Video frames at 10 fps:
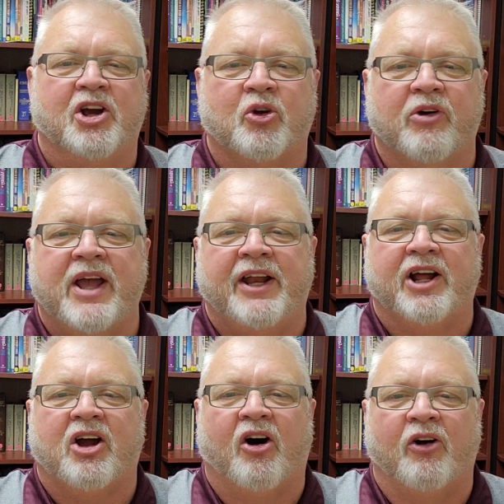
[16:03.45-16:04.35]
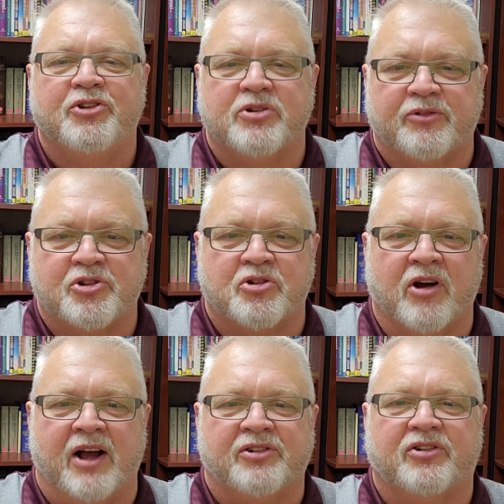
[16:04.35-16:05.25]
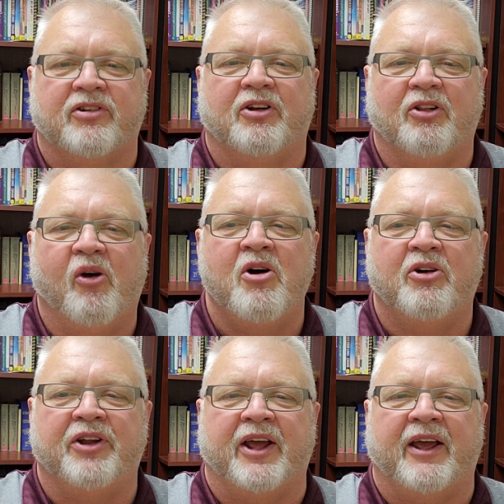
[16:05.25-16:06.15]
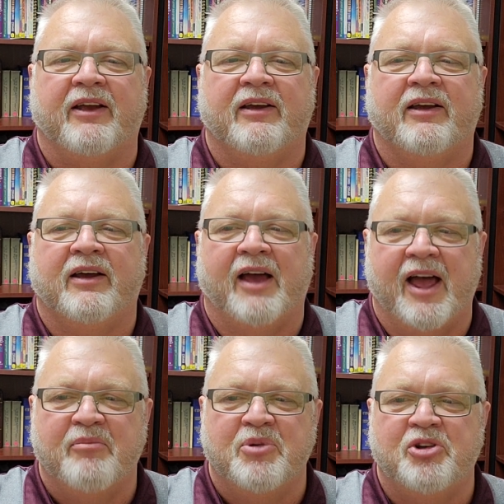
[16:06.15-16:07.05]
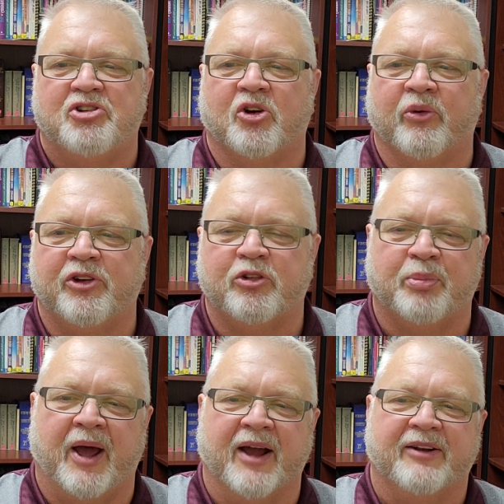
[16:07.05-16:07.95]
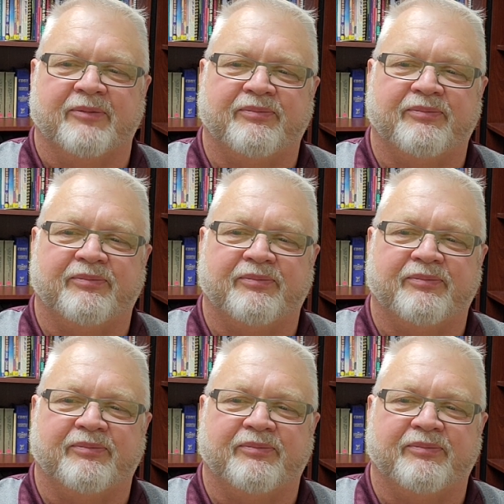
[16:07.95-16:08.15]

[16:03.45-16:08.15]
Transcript: creating a culture of trust, loyalty, and mutual respect.